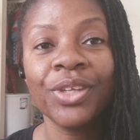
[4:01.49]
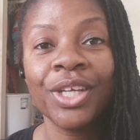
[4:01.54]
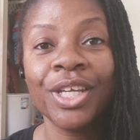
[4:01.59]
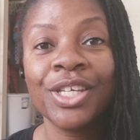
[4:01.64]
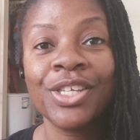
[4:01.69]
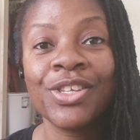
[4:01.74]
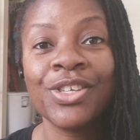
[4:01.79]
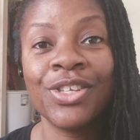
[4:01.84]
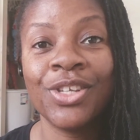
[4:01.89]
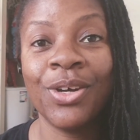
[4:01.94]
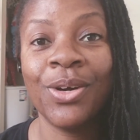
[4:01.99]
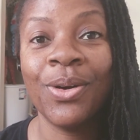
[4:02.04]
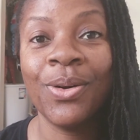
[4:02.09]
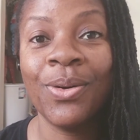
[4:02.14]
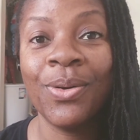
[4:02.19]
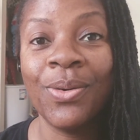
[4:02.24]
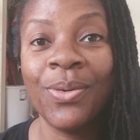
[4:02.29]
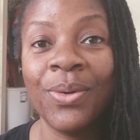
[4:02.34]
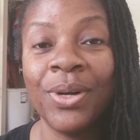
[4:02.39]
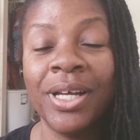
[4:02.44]

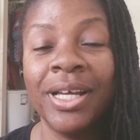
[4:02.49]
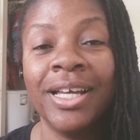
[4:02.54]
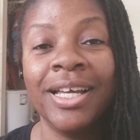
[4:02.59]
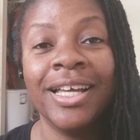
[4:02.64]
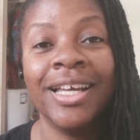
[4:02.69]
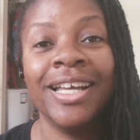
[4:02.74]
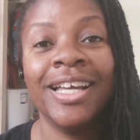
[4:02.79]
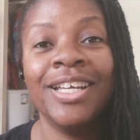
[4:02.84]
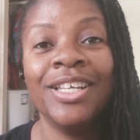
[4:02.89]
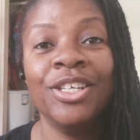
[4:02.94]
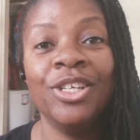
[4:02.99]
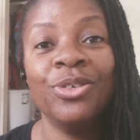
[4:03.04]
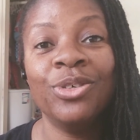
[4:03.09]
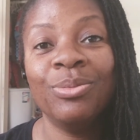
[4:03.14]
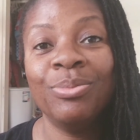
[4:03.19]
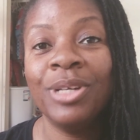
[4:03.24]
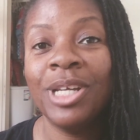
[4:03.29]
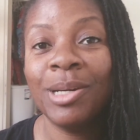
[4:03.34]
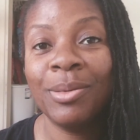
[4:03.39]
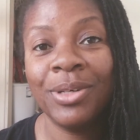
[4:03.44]
So you will
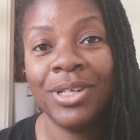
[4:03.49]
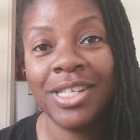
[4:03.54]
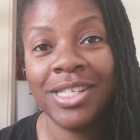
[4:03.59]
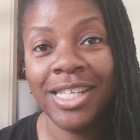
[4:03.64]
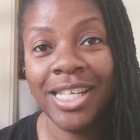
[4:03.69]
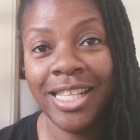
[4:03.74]
be able to see